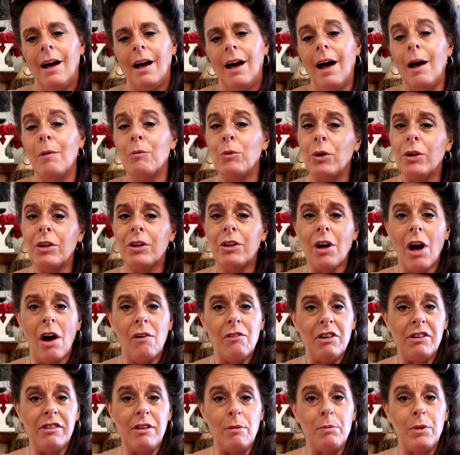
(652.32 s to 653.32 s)
I'm going to
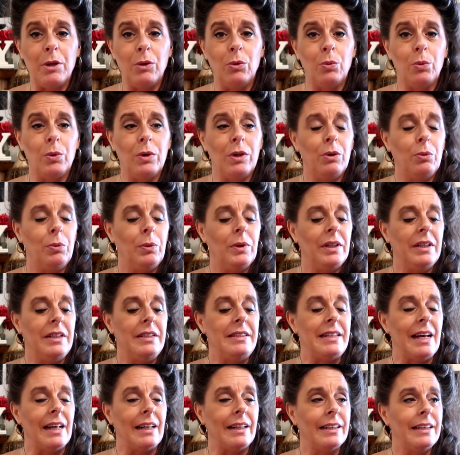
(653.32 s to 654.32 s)
cover something really, really
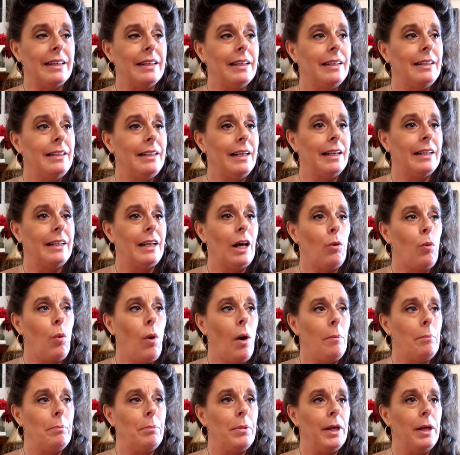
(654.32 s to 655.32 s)
delicate, and I
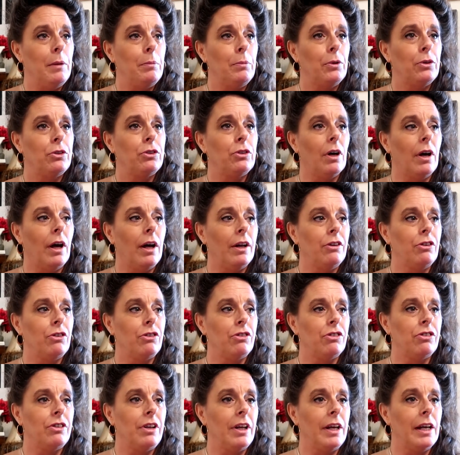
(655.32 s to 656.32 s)
want people to
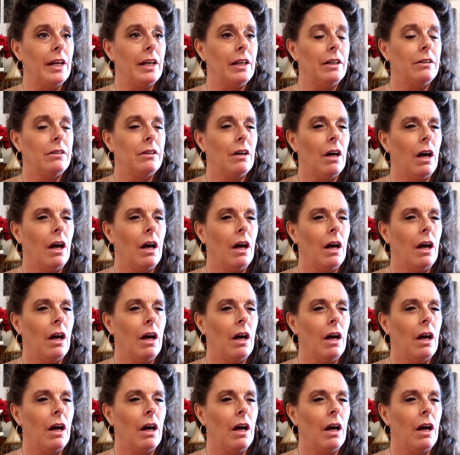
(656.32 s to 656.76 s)
understand,